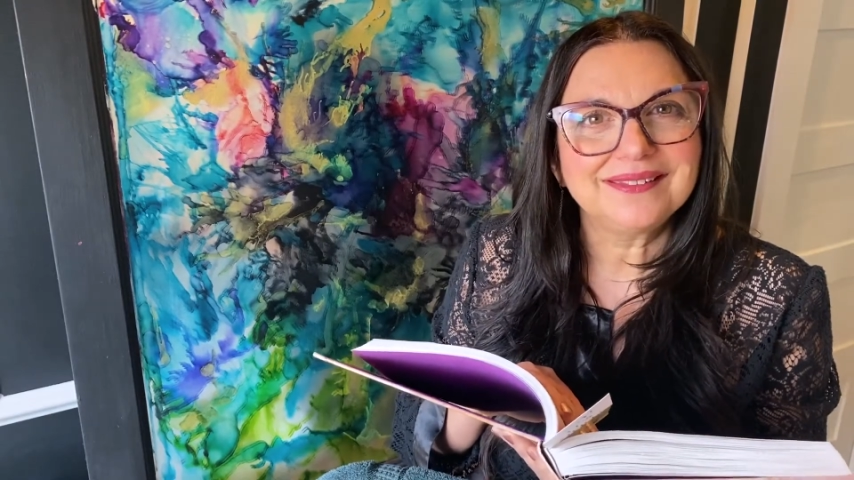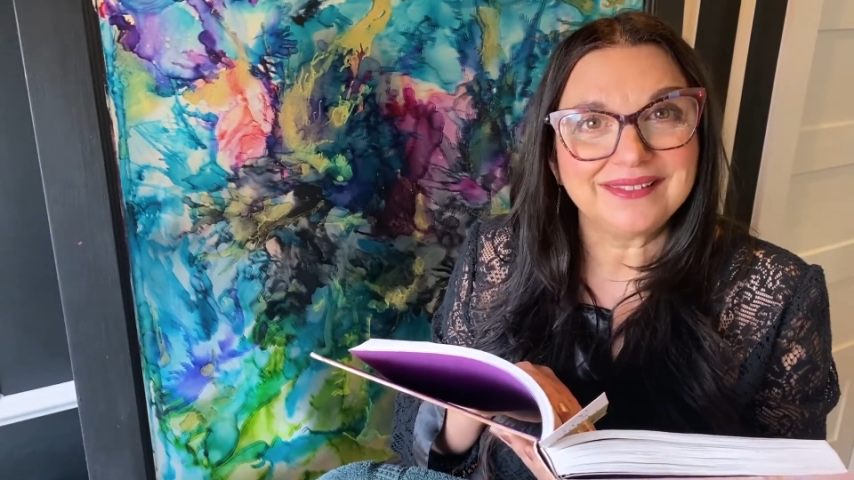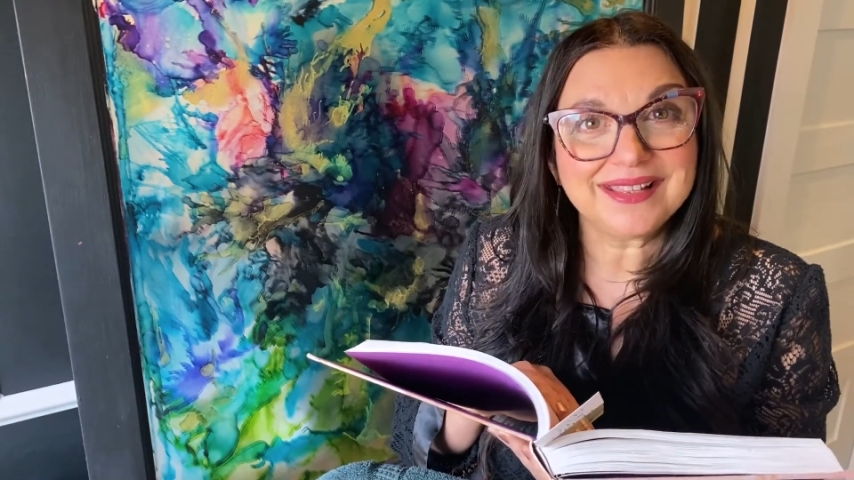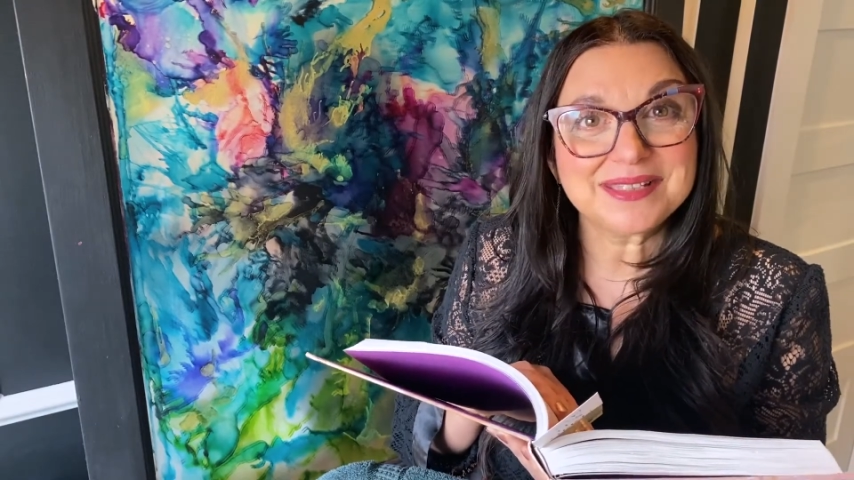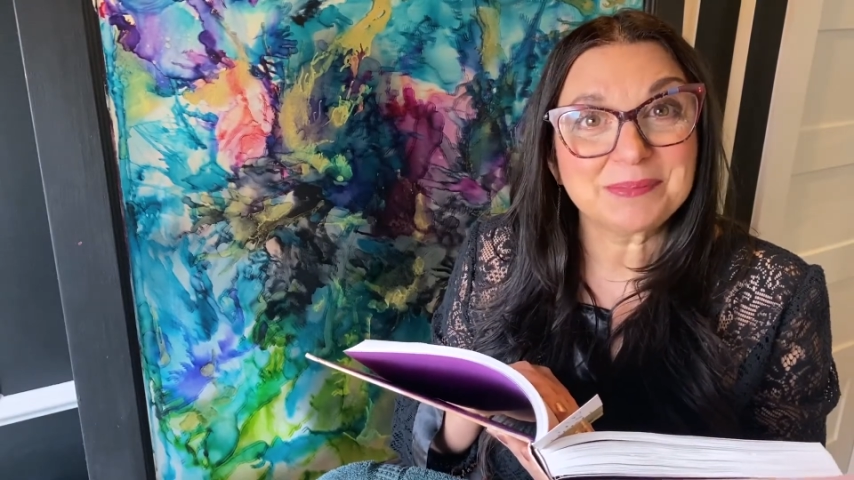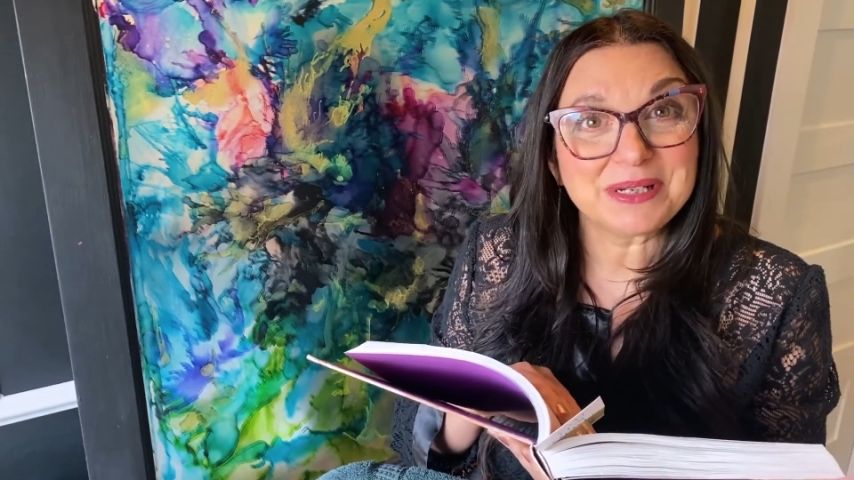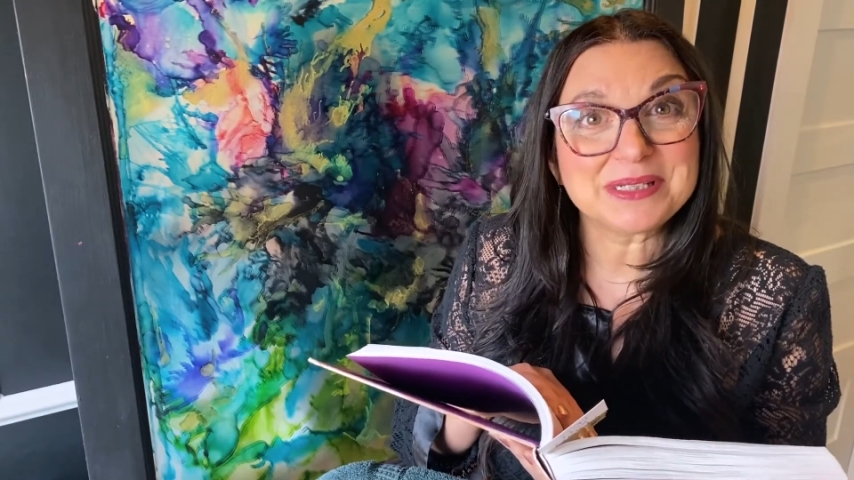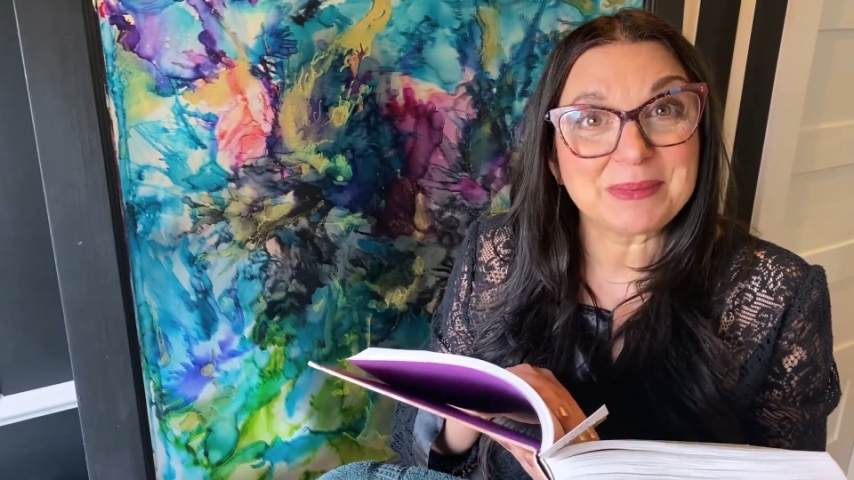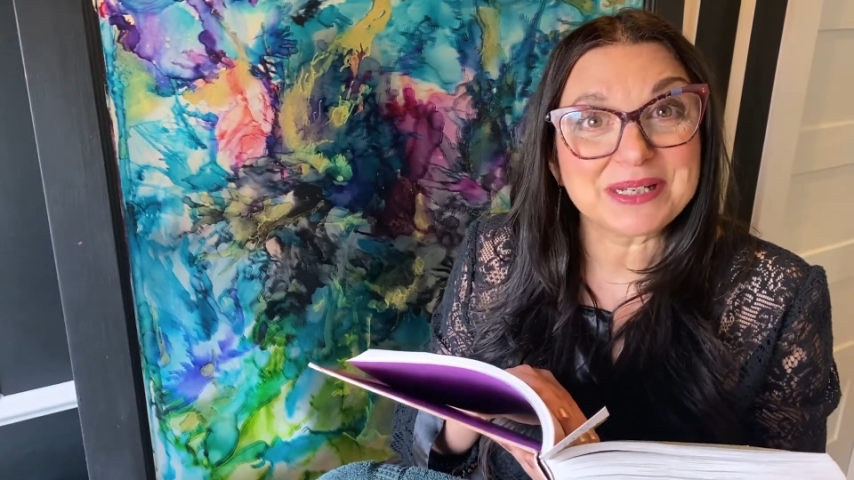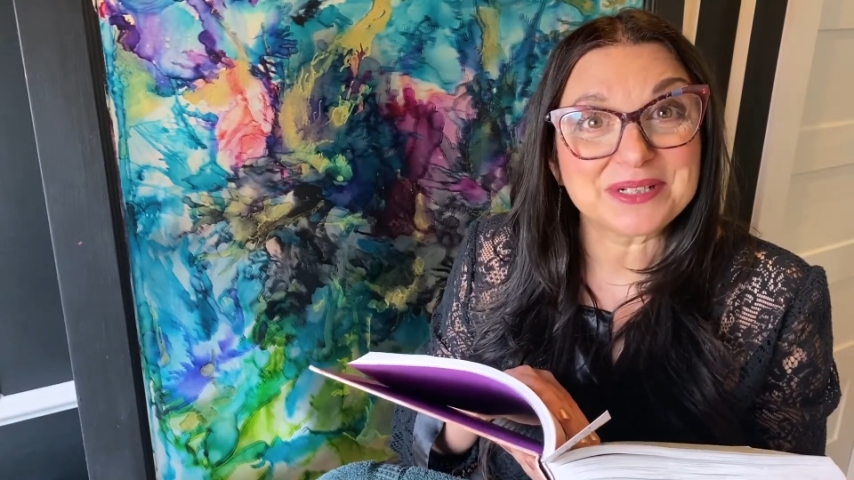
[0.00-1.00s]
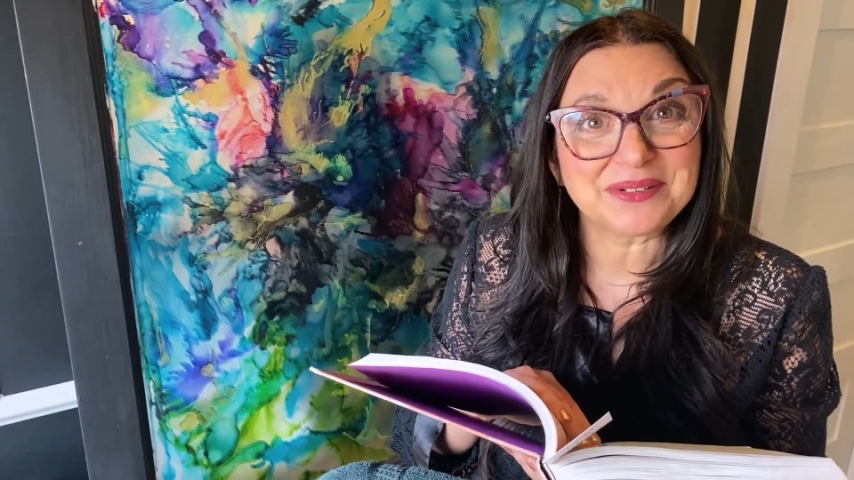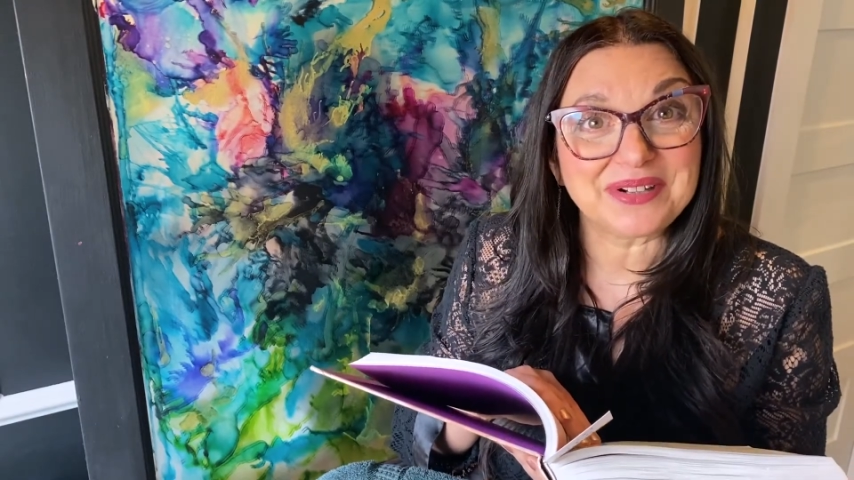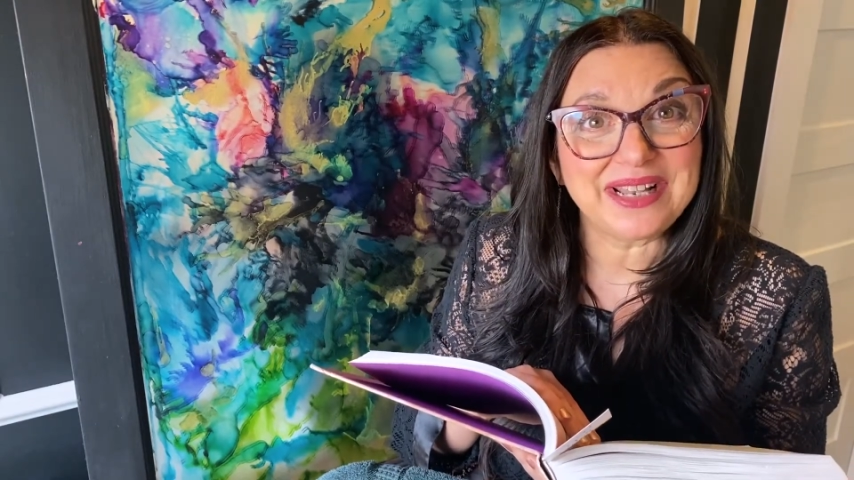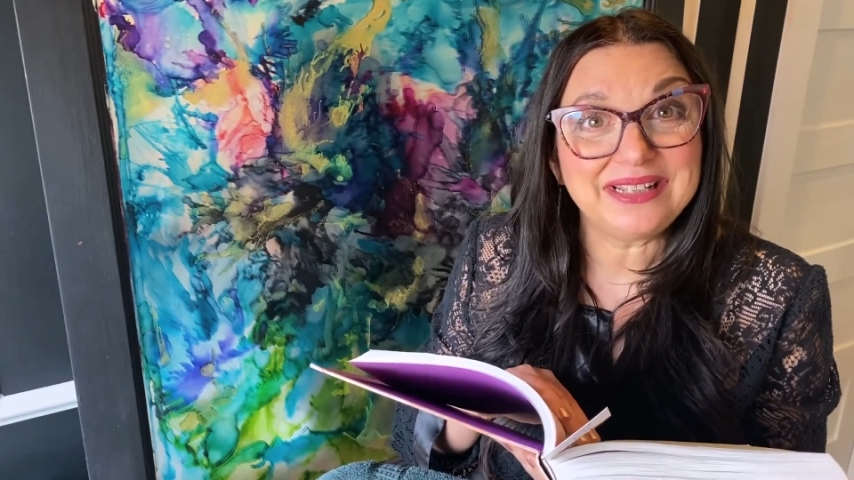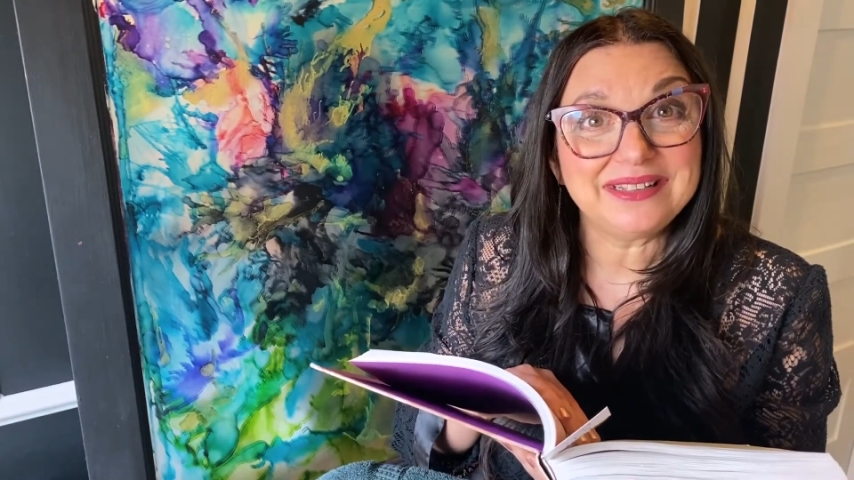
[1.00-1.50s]
That's pretty special,
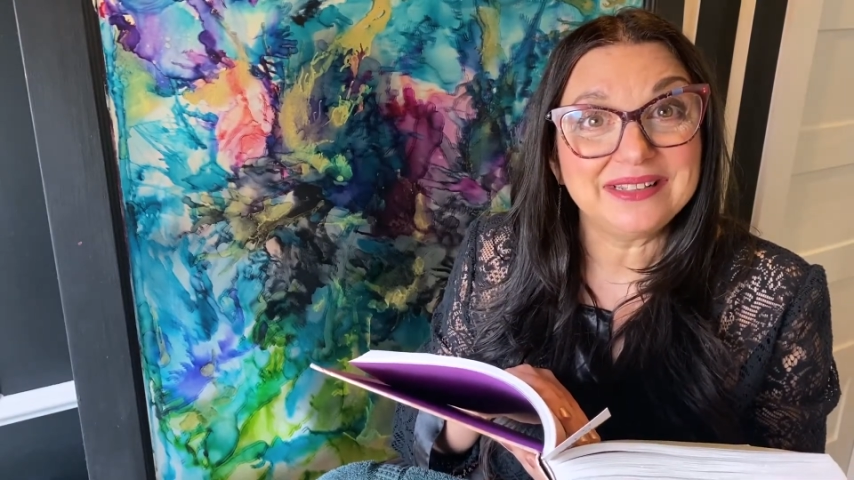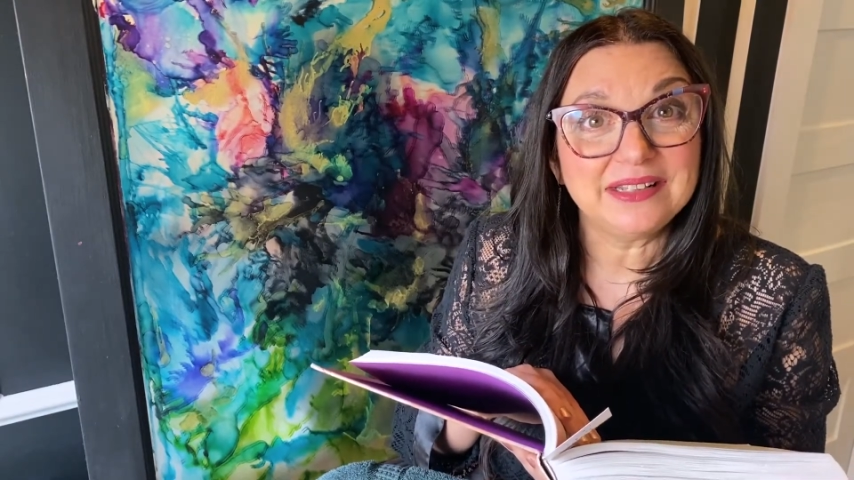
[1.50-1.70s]
right?